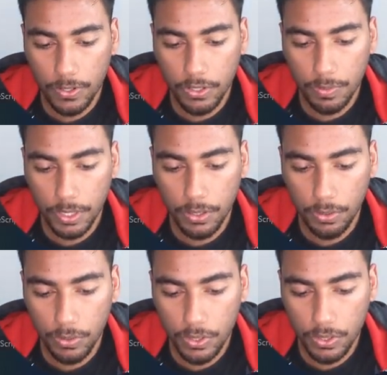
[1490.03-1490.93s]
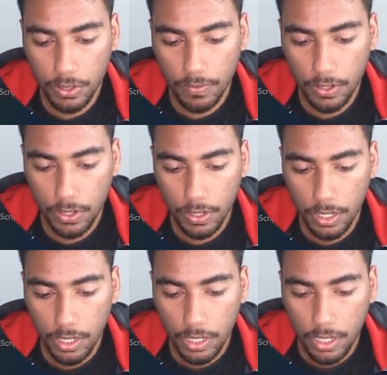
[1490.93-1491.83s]
So we'll do server
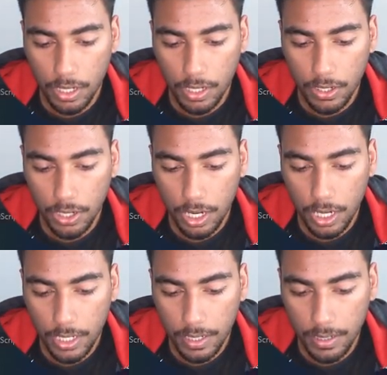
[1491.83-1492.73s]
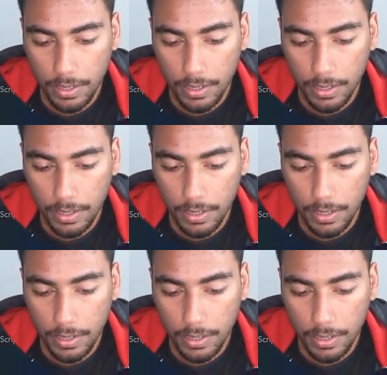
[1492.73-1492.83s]
dot